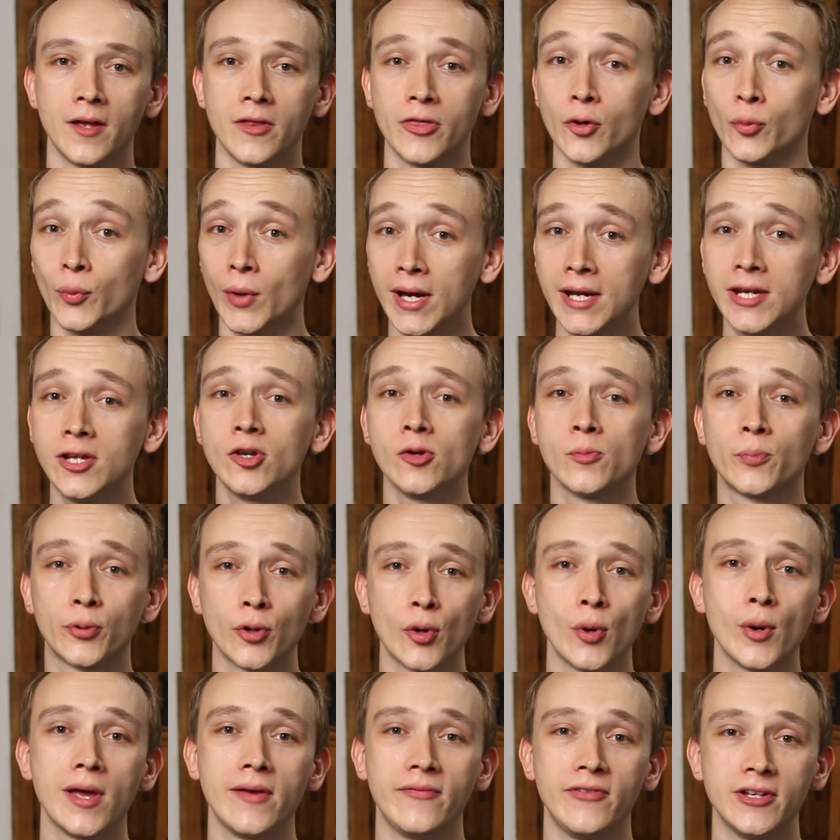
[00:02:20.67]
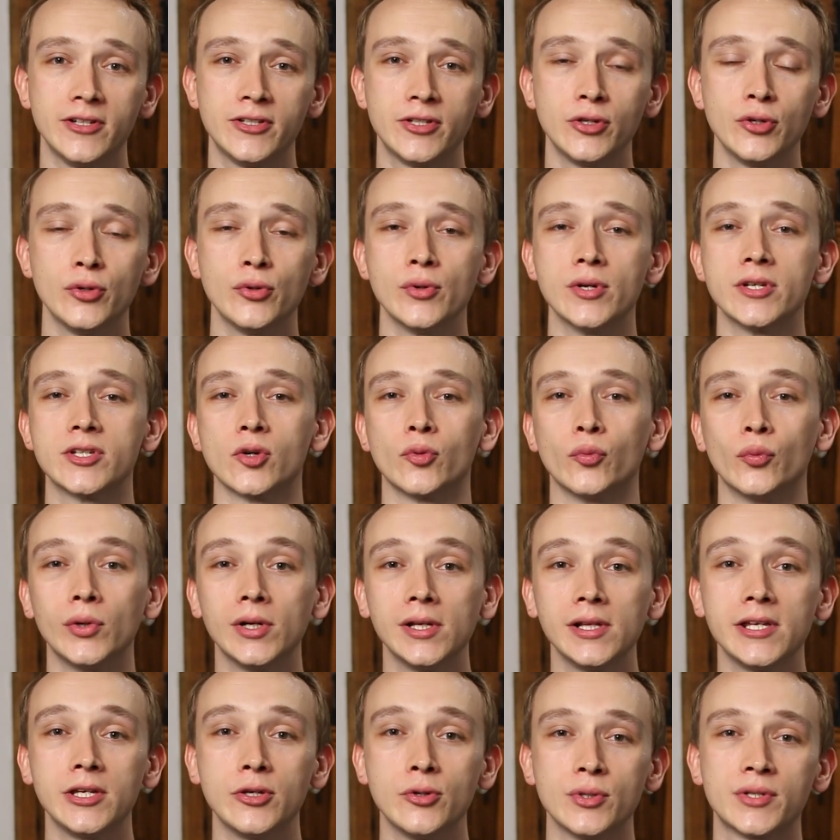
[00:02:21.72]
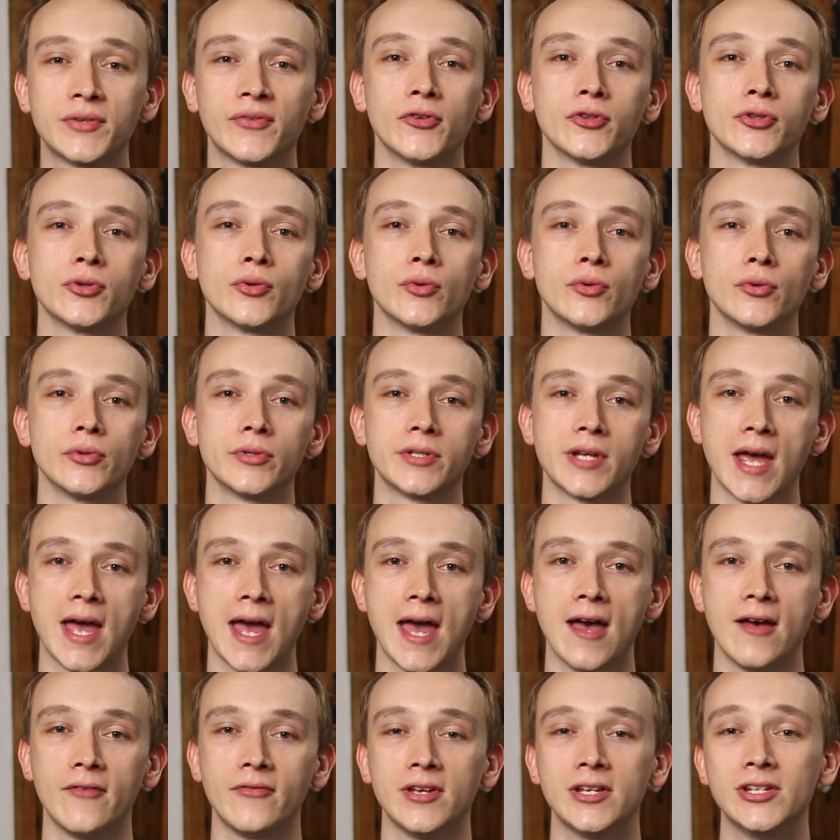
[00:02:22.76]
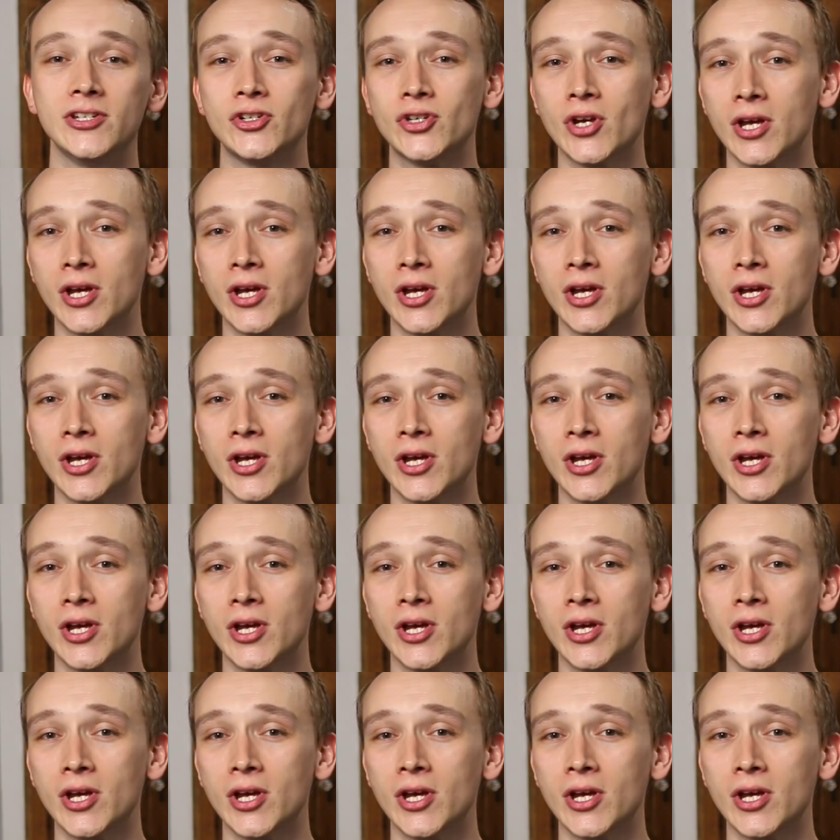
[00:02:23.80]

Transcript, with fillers: The Radial ProAV two is a really useful tool to have in